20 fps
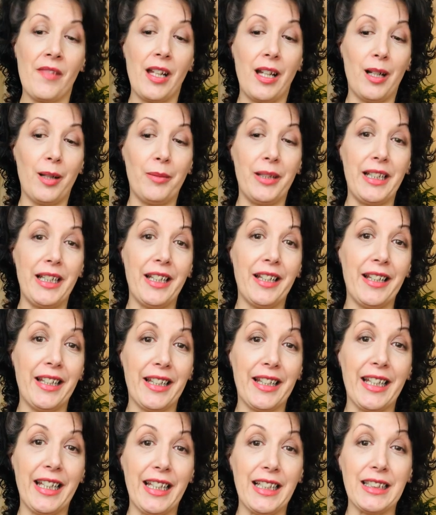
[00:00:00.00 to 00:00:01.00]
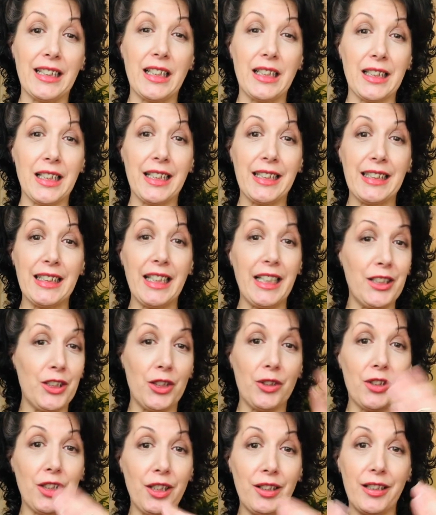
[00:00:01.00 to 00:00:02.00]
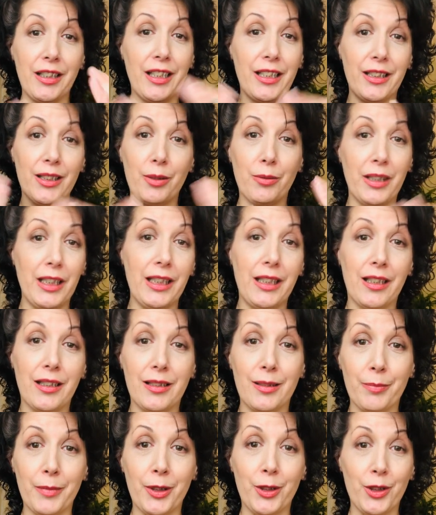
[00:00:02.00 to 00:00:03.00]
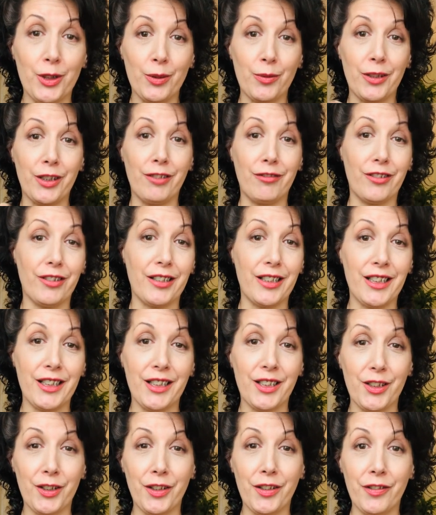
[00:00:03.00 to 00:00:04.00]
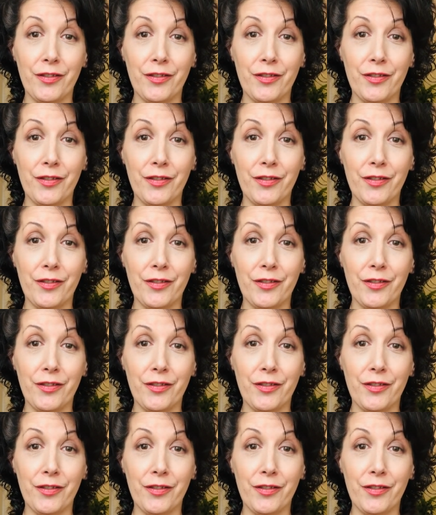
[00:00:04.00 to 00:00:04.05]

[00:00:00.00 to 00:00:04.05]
I mean, the other thing is, as I said, you don't need to eat as much when you're on this stuff.